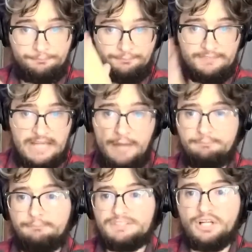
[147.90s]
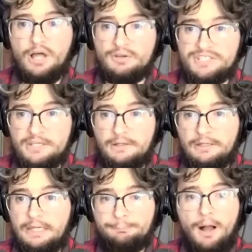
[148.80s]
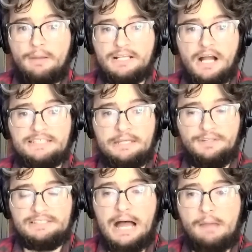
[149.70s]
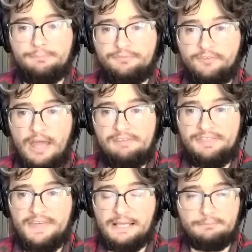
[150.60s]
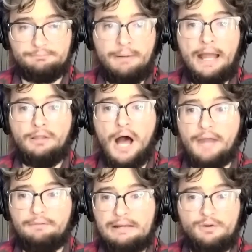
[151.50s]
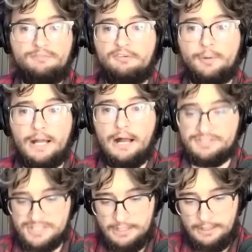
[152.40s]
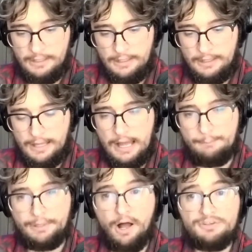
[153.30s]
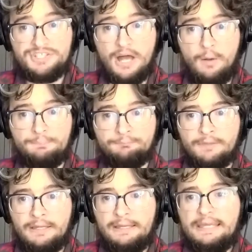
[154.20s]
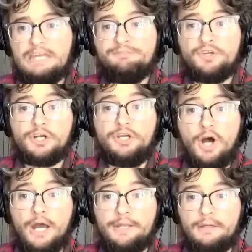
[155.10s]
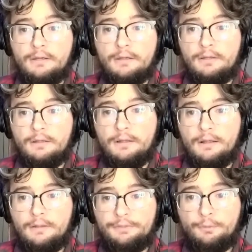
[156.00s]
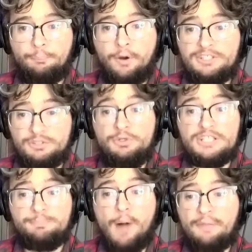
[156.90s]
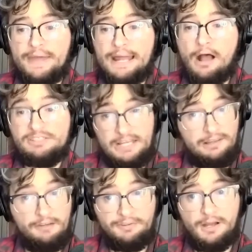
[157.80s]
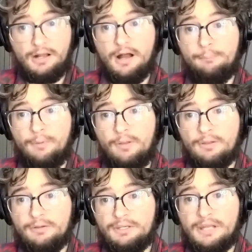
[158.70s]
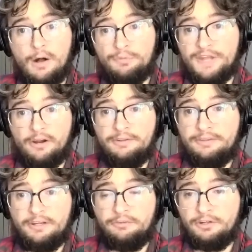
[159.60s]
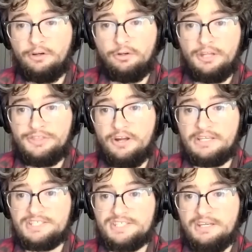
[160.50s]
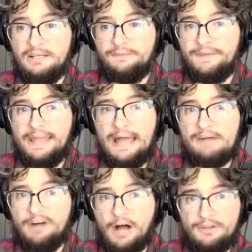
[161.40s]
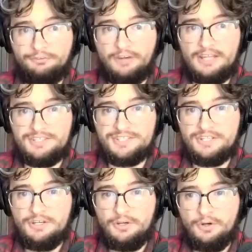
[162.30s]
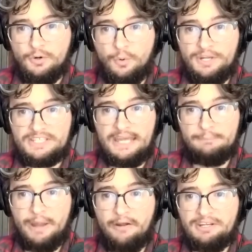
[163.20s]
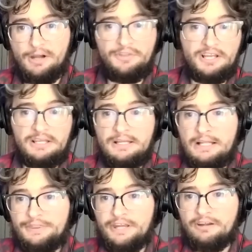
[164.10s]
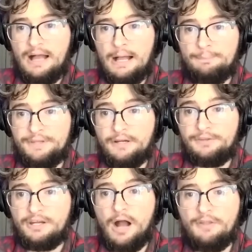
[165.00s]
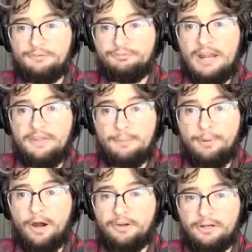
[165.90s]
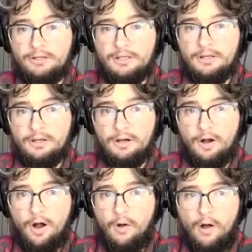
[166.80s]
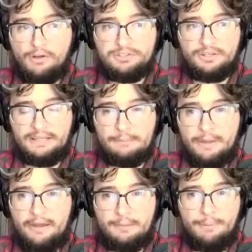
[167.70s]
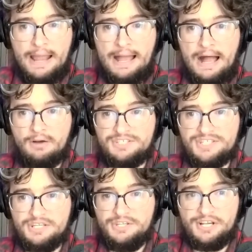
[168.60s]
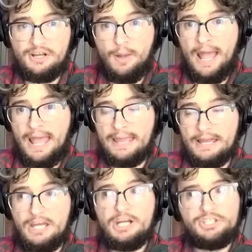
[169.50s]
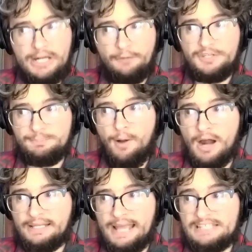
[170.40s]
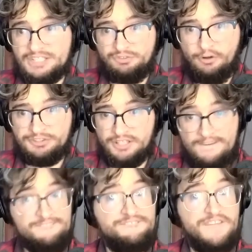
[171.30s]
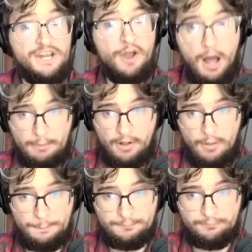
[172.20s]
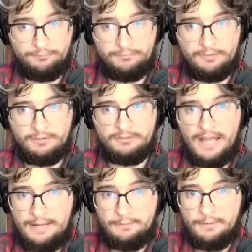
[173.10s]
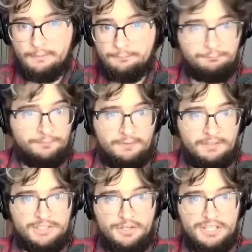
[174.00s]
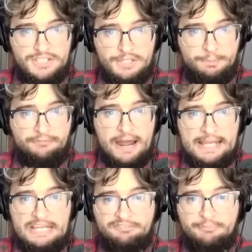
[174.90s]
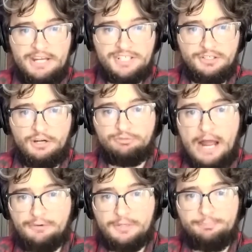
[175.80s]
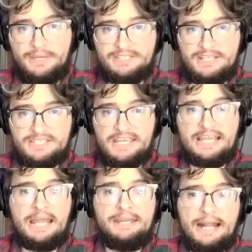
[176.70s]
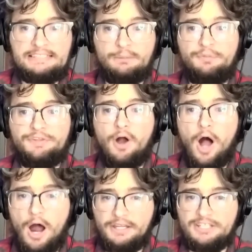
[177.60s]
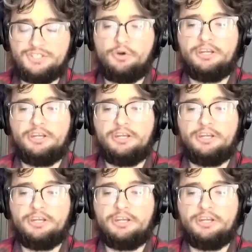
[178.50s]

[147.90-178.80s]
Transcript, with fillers: Done. It's closed. It probably cuts down the time for everything by a lot. I don't know. I've never bought a house. Yeah. Um, but also, if you're good, the person who just bought that house, that lovely young couple, you know, they're in they're in their early 30s. They have other friends who are just getting married. You know, their their uh, their their other friend and their partner are also going to get married and buy a house. You can go, hey, check out this podcast. This realtor, phenomenal, right? So just you're providing information around your business and connecting with your audience or your